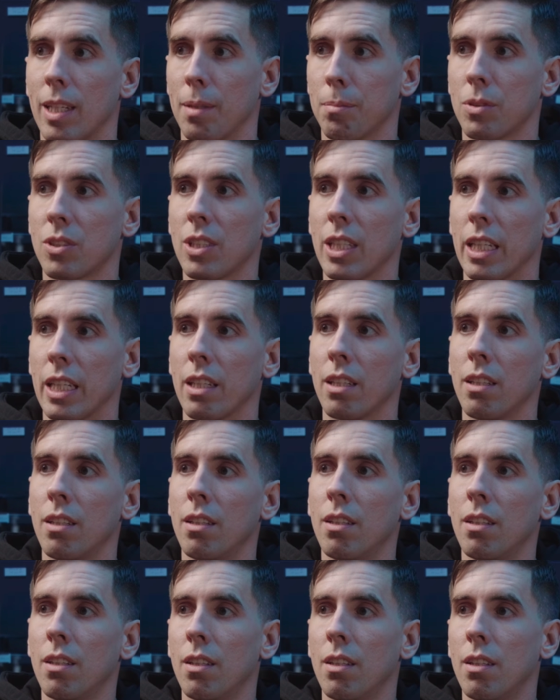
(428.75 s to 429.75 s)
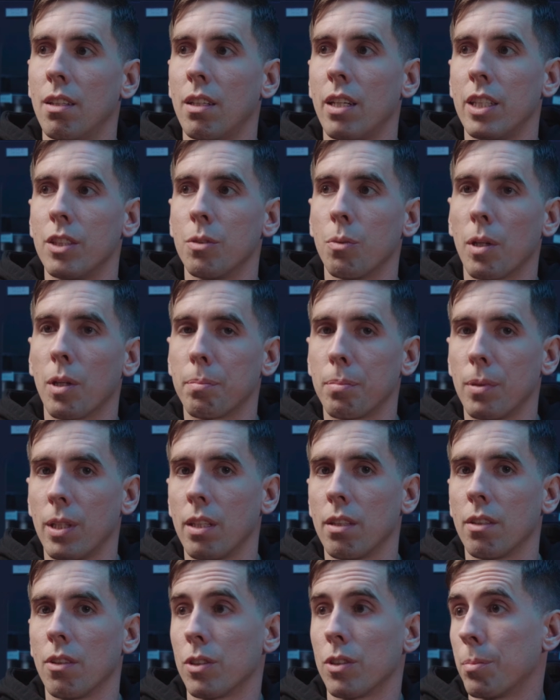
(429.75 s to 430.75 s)
MC, and you want to
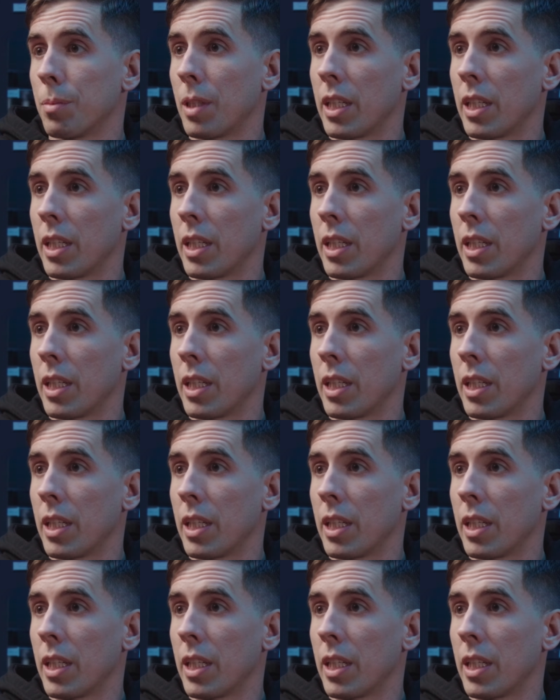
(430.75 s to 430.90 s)
print Ultem